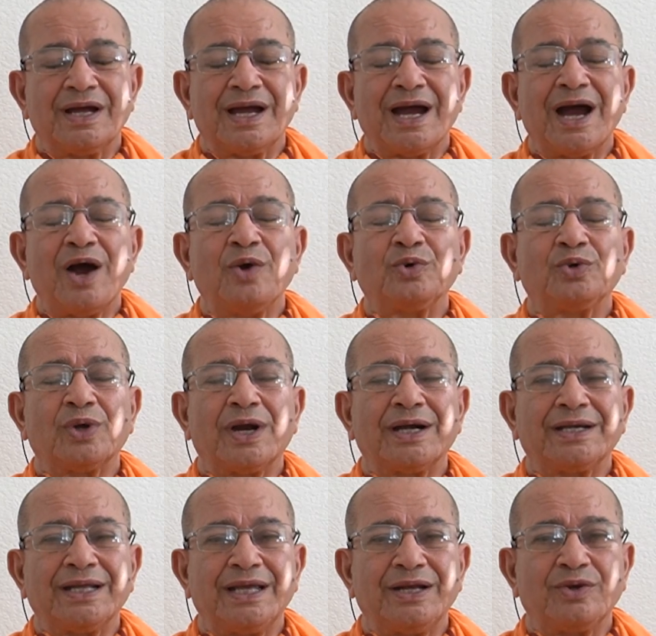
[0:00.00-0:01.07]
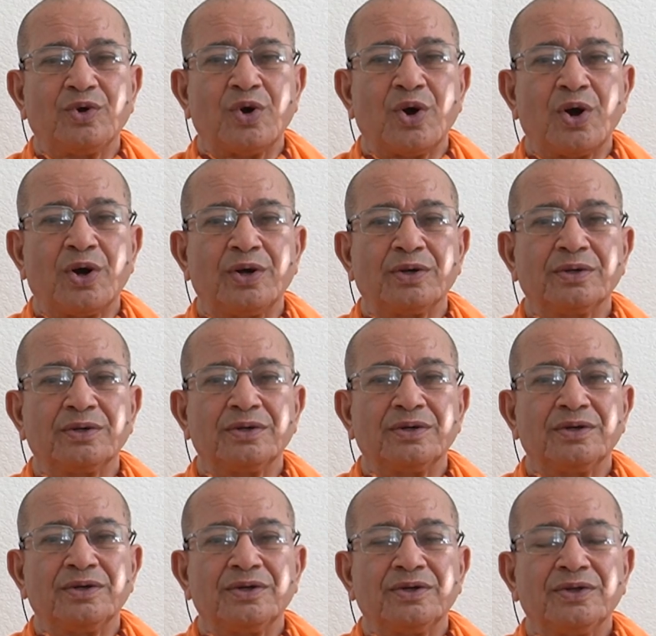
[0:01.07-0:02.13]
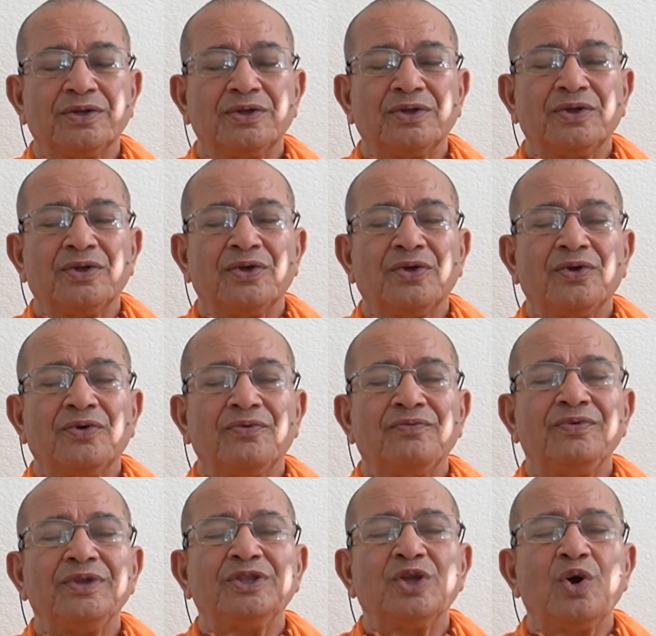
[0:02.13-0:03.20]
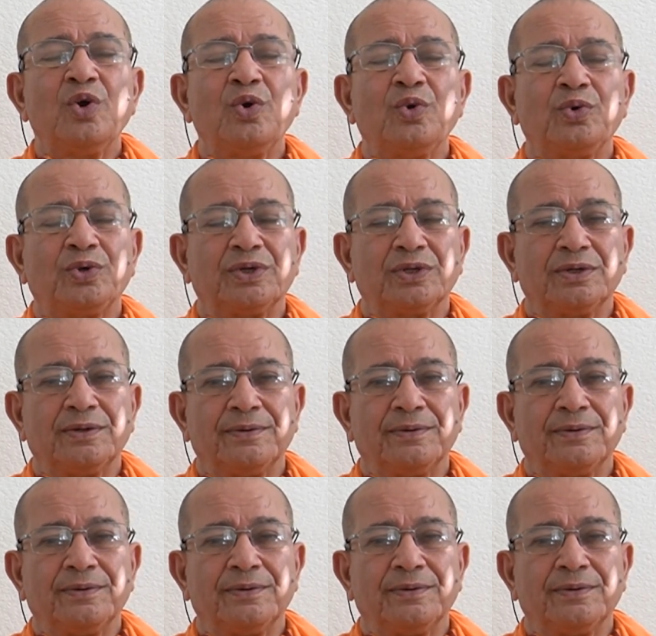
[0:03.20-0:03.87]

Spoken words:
how to attain God without